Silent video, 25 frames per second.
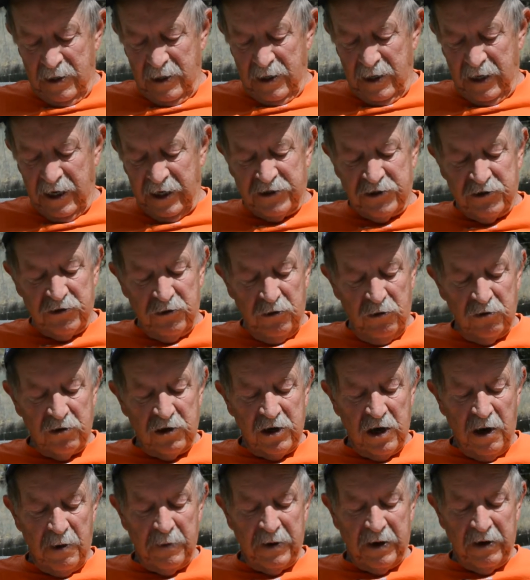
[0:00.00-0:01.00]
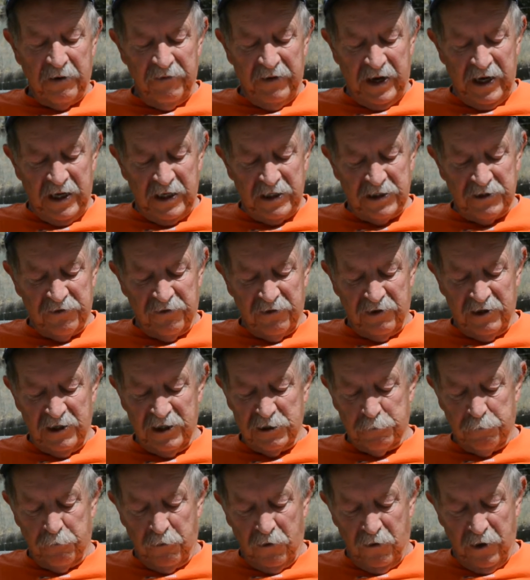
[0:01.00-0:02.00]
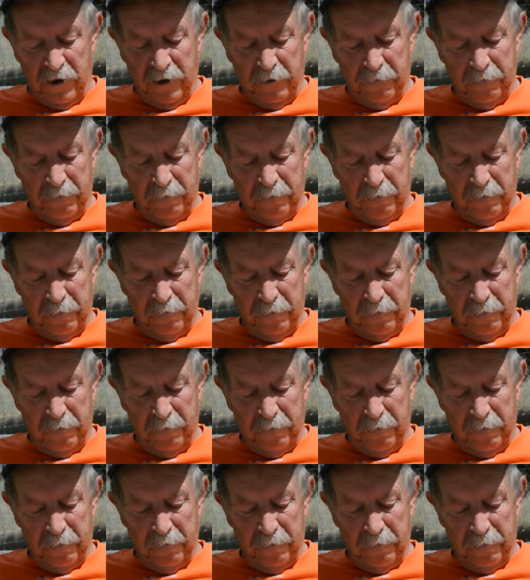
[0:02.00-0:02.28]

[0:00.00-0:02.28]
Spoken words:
A true coming of age for this boy.